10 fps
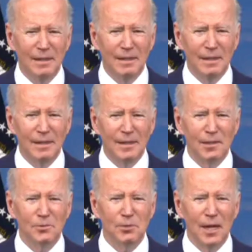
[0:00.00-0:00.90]
And
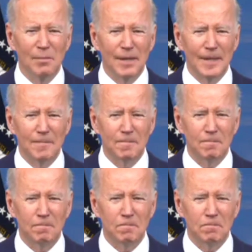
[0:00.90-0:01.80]
here's what I mean.
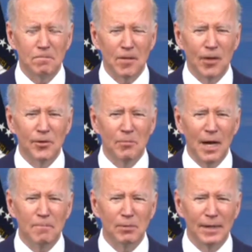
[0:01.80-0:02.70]
Under my
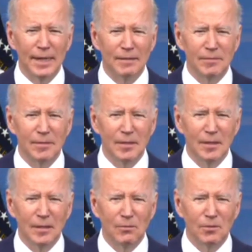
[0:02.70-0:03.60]
plan,
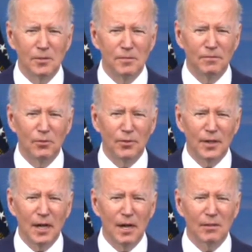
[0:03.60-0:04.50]
which is before the
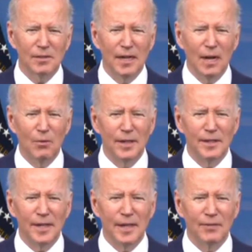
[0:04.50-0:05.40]
Congress now, we can
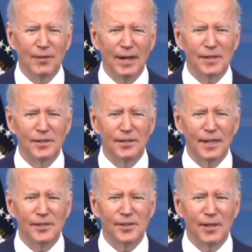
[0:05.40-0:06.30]
take advantage of the
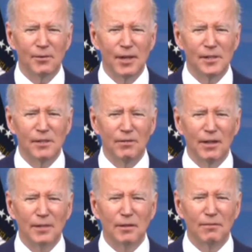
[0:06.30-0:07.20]
next generation of
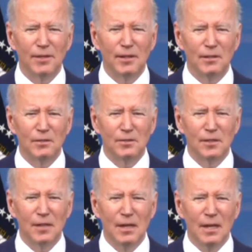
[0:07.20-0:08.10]
electric vehicles
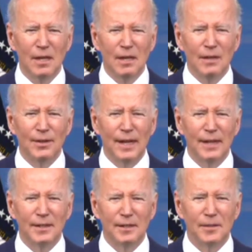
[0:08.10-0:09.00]

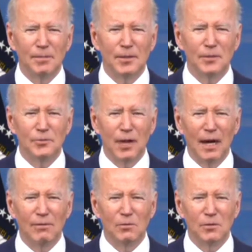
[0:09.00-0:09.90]
that a typical
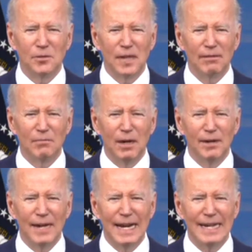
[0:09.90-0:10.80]
driver will save about
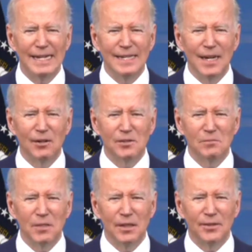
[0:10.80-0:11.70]
$80 a
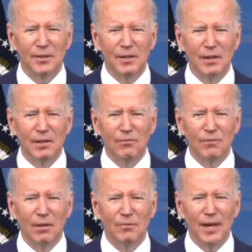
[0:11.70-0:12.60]
month
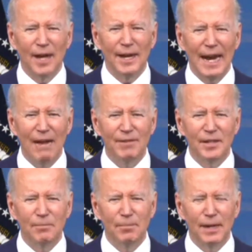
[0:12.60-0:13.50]
from not having
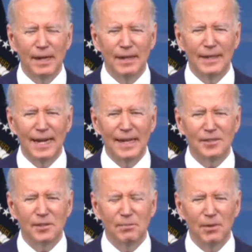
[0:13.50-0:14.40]
to pay gas
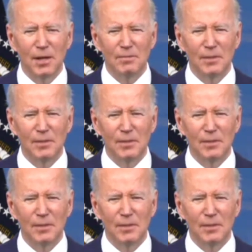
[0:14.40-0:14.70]
at the pump.